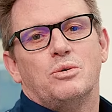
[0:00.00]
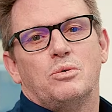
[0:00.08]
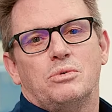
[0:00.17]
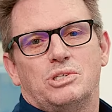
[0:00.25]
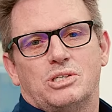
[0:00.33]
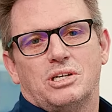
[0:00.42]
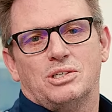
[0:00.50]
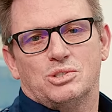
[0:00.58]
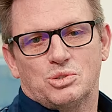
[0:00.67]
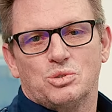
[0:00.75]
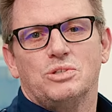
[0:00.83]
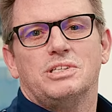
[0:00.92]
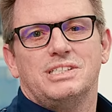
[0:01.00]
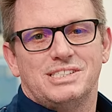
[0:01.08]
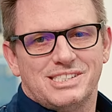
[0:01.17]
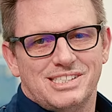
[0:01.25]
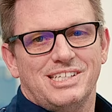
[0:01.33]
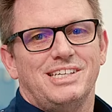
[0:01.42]
we can truly
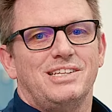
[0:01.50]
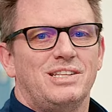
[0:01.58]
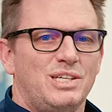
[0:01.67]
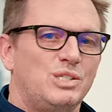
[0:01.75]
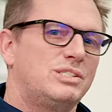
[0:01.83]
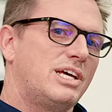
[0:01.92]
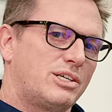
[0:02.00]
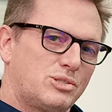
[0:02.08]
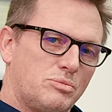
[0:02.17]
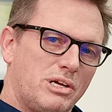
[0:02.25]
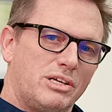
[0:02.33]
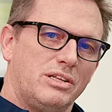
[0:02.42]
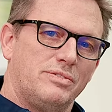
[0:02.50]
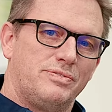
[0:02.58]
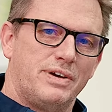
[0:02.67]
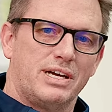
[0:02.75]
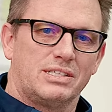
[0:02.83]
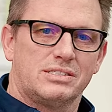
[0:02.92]
see these detrimental
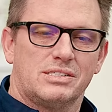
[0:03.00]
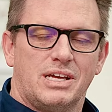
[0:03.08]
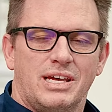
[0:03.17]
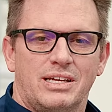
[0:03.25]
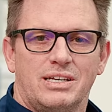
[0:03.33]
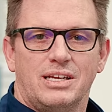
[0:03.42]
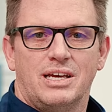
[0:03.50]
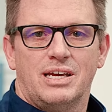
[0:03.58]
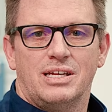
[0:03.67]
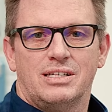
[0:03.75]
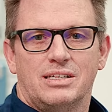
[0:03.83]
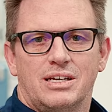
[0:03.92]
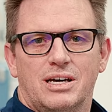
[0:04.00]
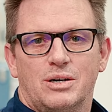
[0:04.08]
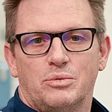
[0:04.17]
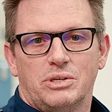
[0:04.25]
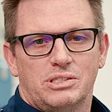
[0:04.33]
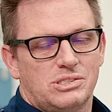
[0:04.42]
effects, and
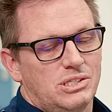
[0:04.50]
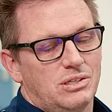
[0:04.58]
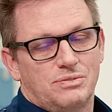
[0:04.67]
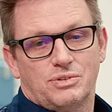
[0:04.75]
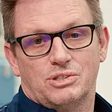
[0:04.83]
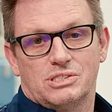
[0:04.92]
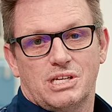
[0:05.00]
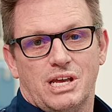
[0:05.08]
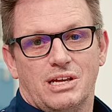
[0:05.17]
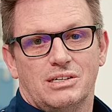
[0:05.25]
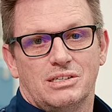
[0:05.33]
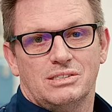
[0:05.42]
we see it firsthand.